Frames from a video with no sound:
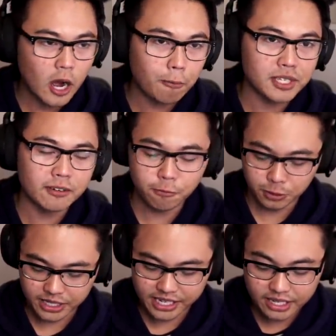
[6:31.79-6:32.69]
opt in
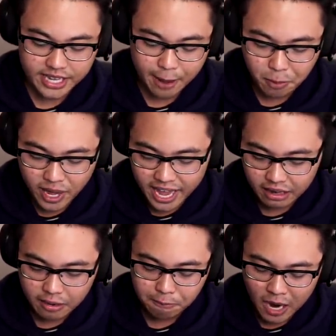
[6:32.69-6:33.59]
for the Yamcha
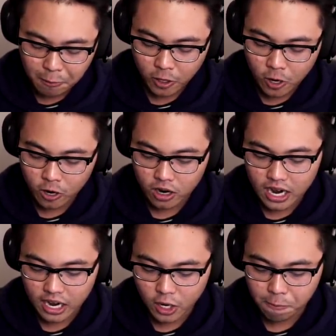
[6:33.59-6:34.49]
and Baba
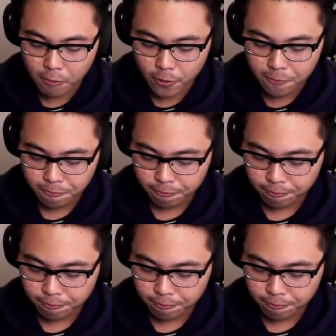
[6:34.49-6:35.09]
combo.